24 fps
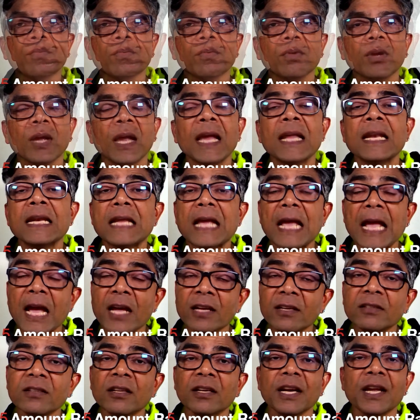and
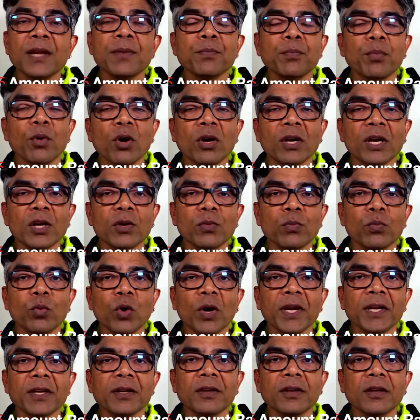another important
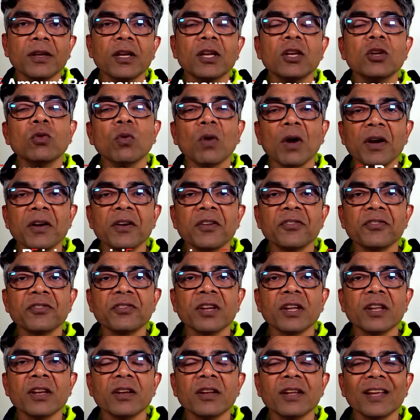point to
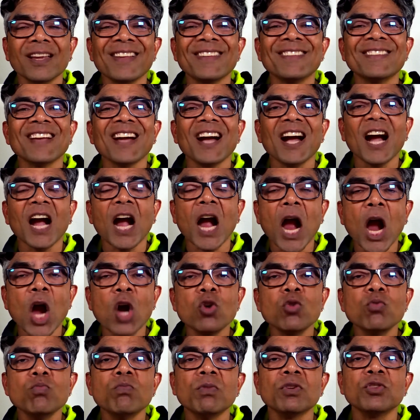understand is how
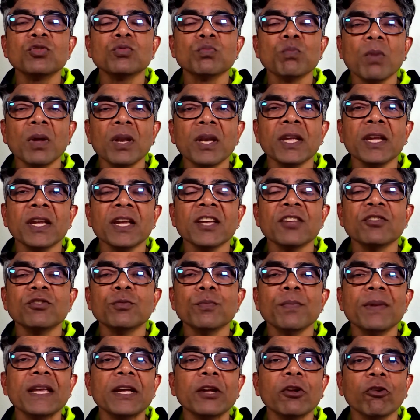much money is
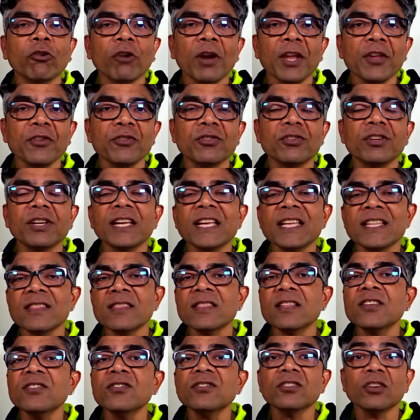being raised in
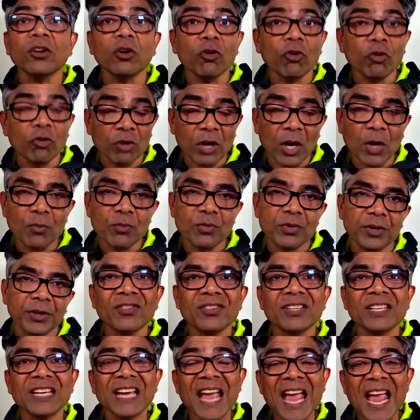this round
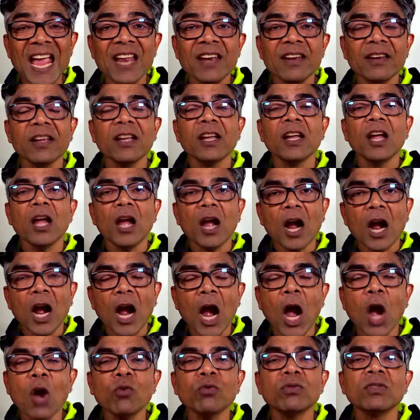and
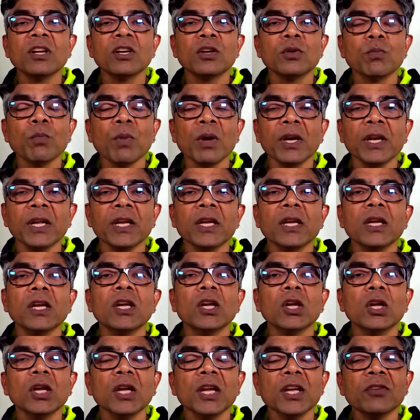how that money
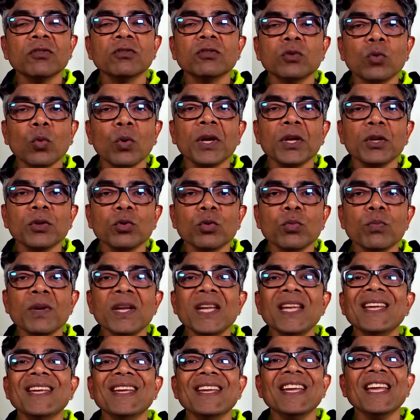is going to be
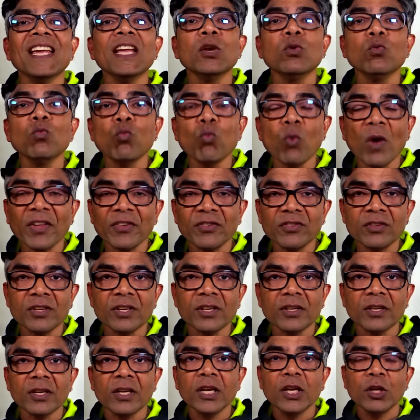invested.
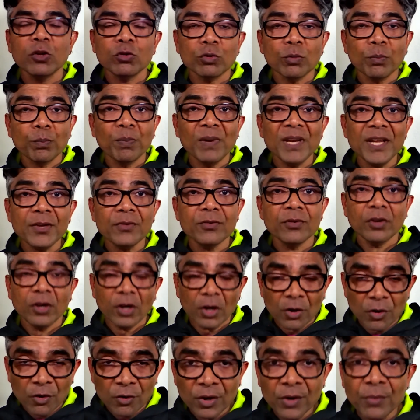So please
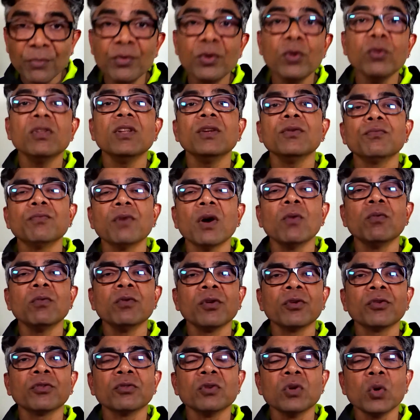review the
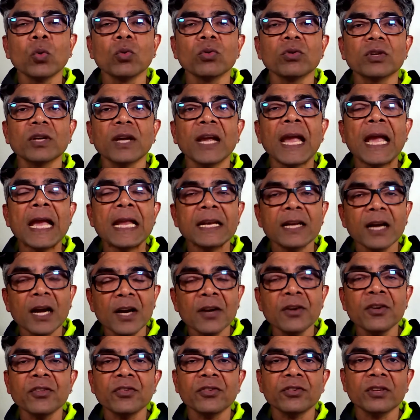founder's note and
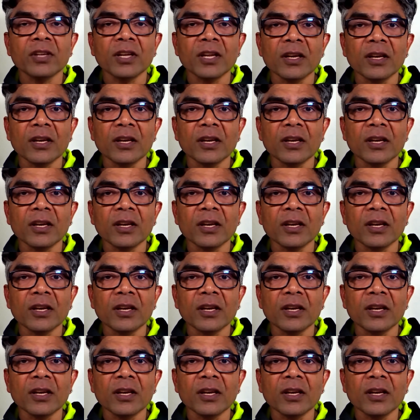understand